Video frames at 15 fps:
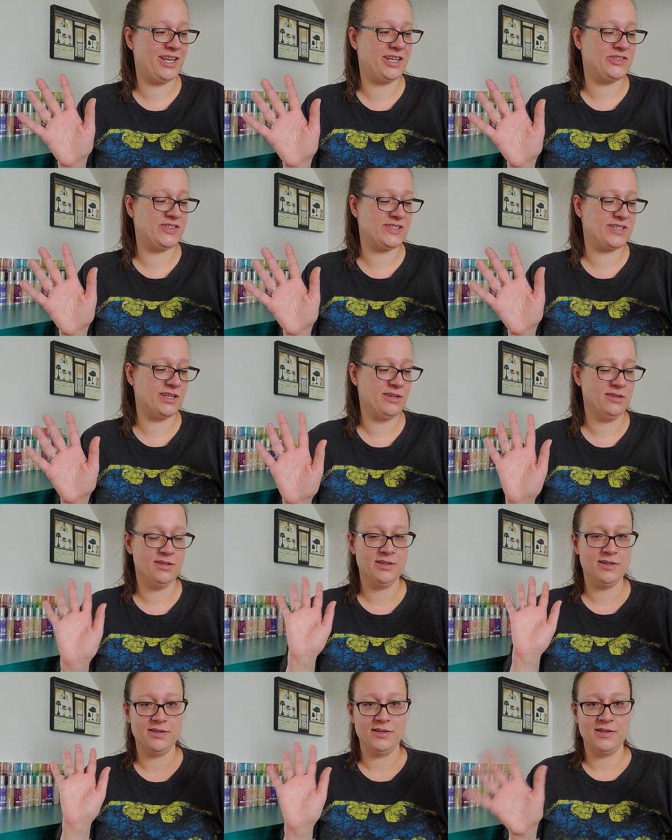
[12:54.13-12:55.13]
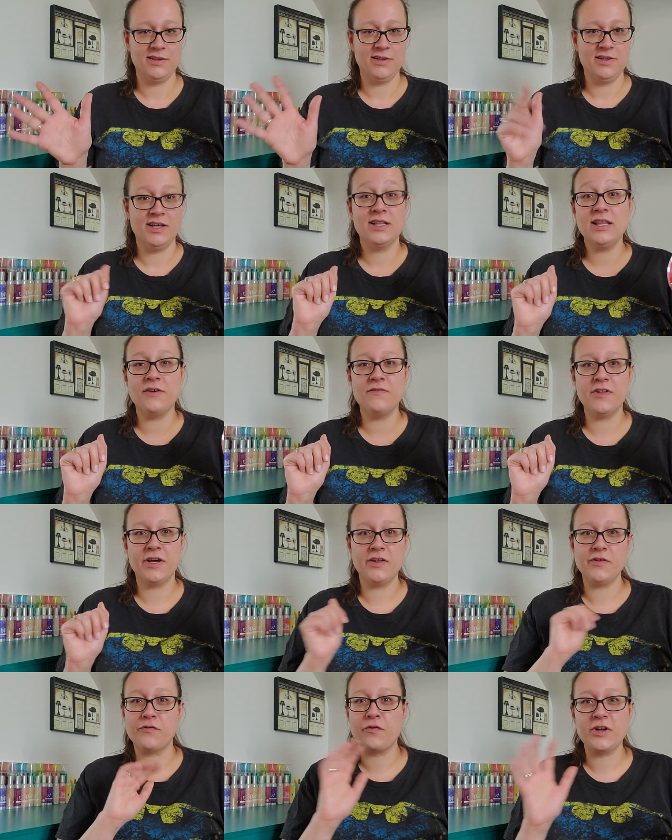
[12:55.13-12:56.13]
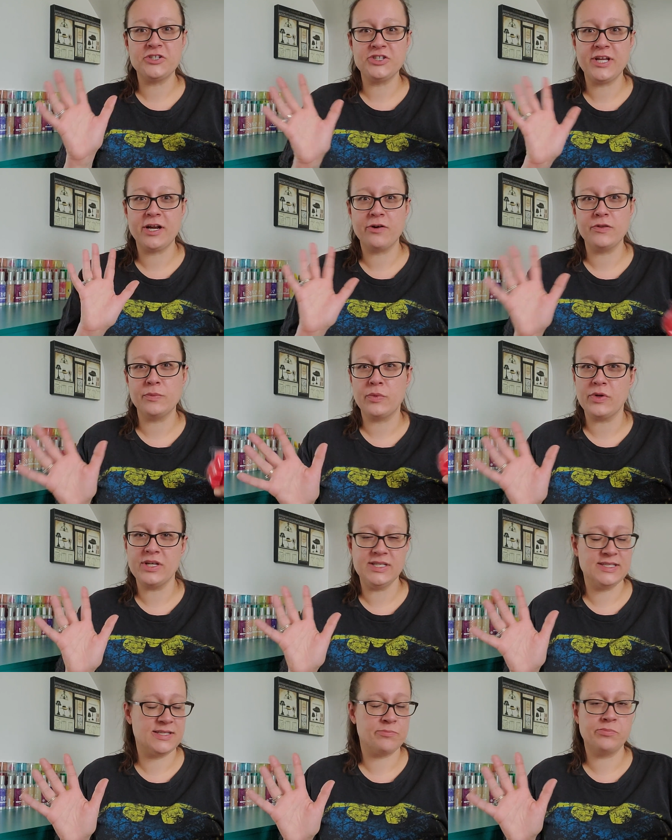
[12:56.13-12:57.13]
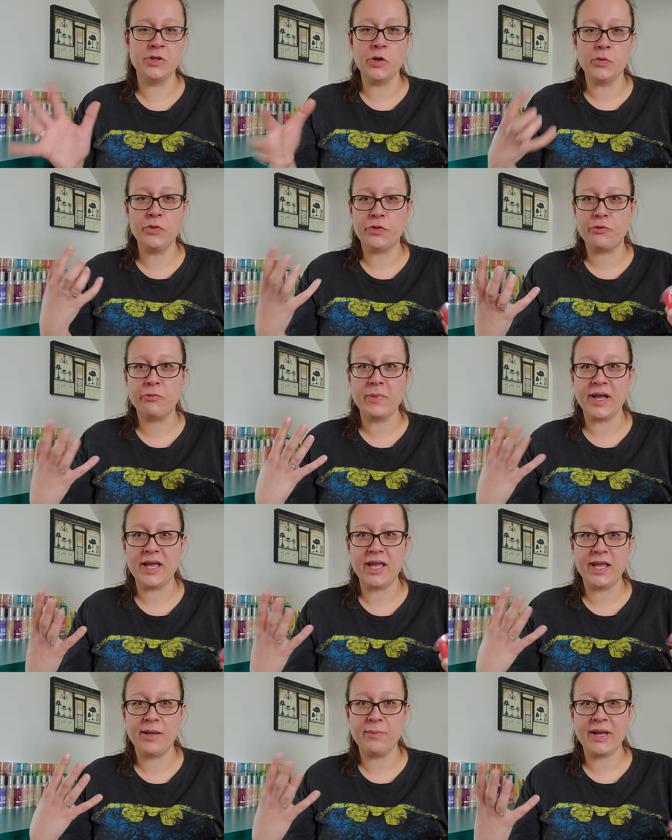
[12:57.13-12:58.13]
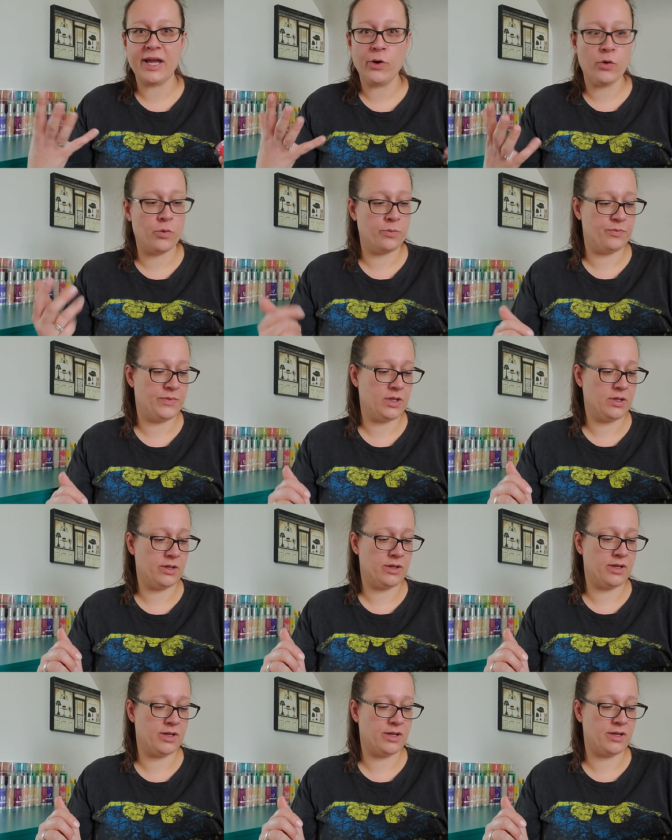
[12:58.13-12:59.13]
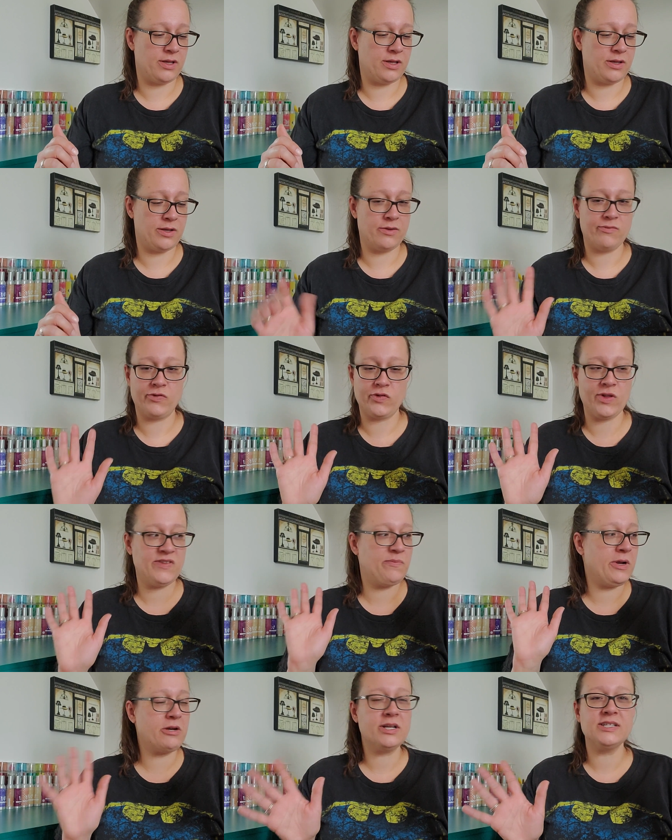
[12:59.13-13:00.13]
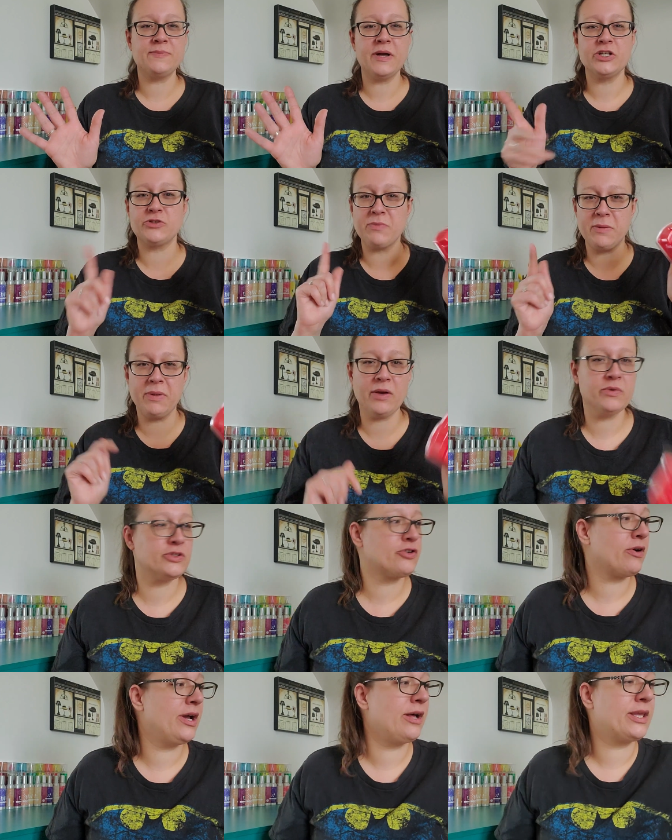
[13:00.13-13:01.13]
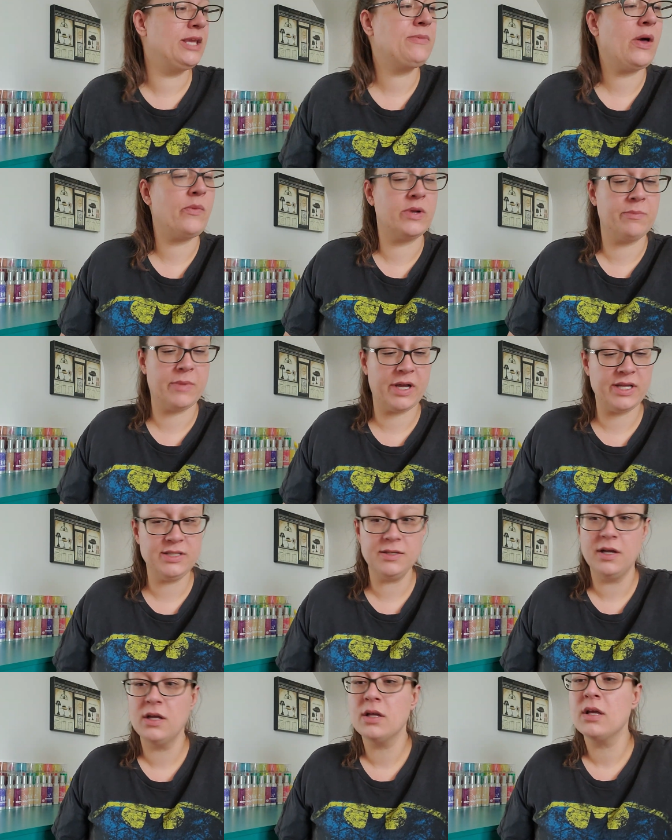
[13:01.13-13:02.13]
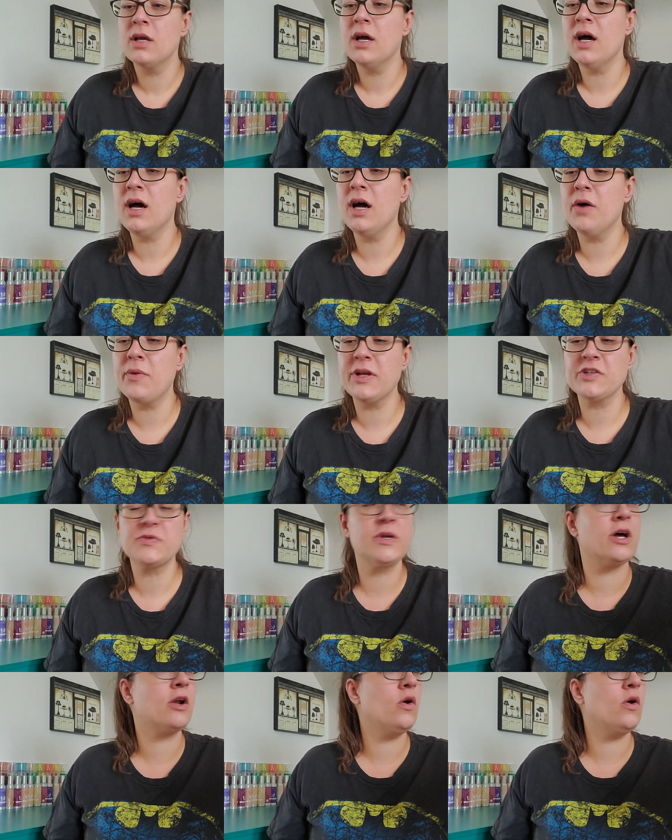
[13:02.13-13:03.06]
I just Love the, the fresh air, the breeze blowing through my, my home. Uh, so that's Paradise Punch. Maybe I will try. I'll keep that one in mind. Uh, what else we got?